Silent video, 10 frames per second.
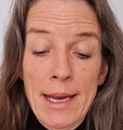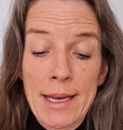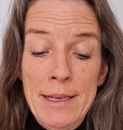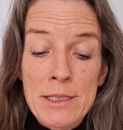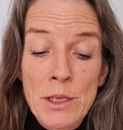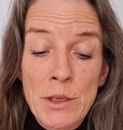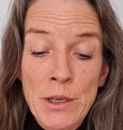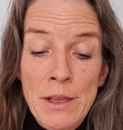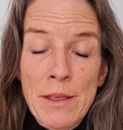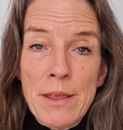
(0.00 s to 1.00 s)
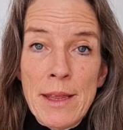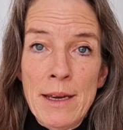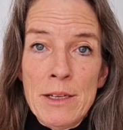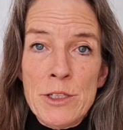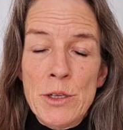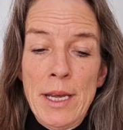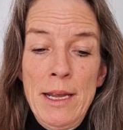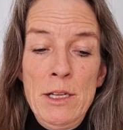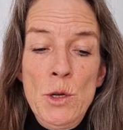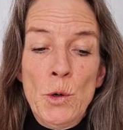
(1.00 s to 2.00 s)
It is a good thing to,
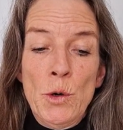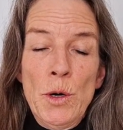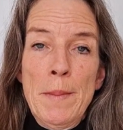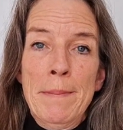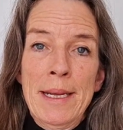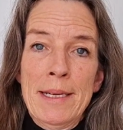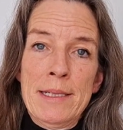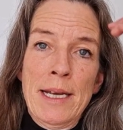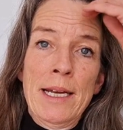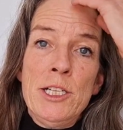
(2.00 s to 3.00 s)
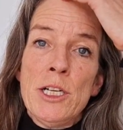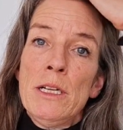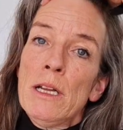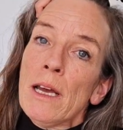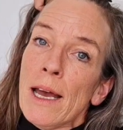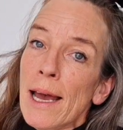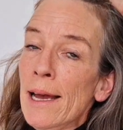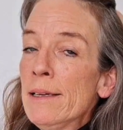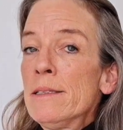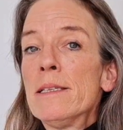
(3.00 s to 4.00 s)
in your meditation
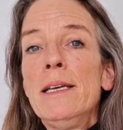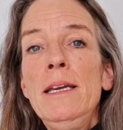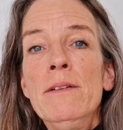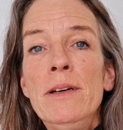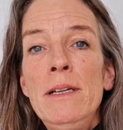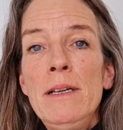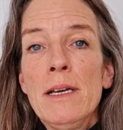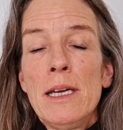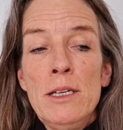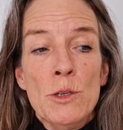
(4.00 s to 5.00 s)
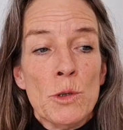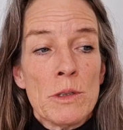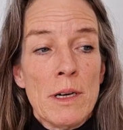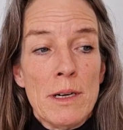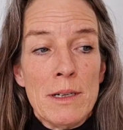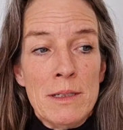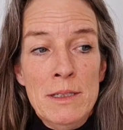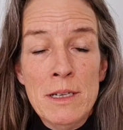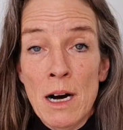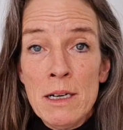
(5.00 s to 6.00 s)
and even in your
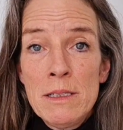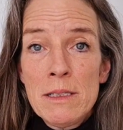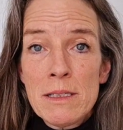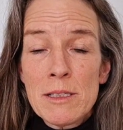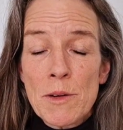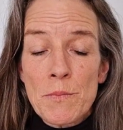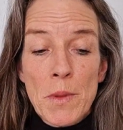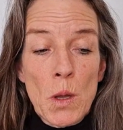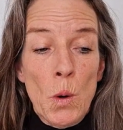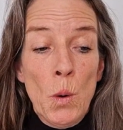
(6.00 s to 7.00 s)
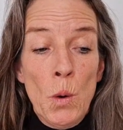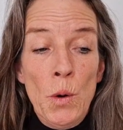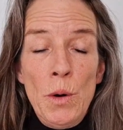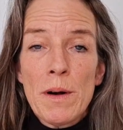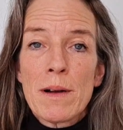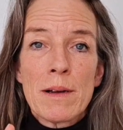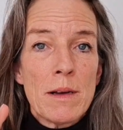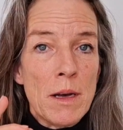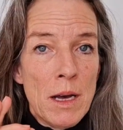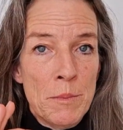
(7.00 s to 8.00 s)
dance, or
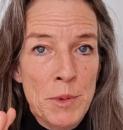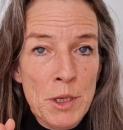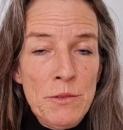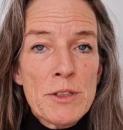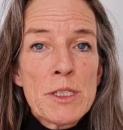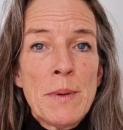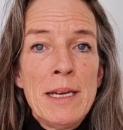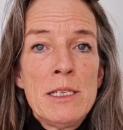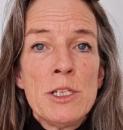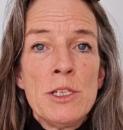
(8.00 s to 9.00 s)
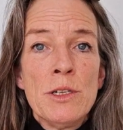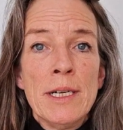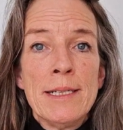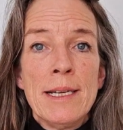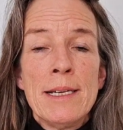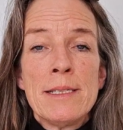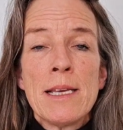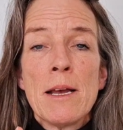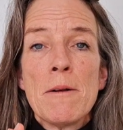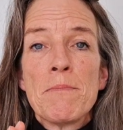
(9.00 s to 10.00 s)
a beautiful space to do it
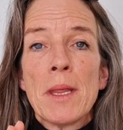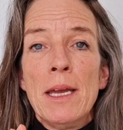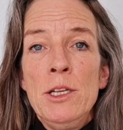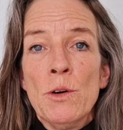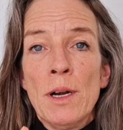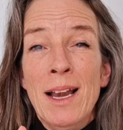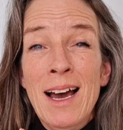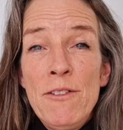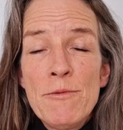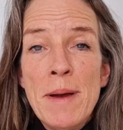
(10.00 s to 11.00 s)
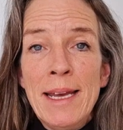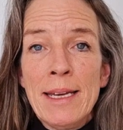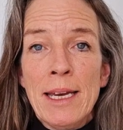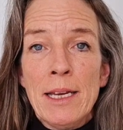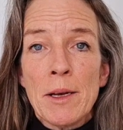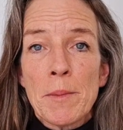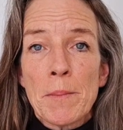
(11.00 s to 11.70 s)
is in your lovemaking,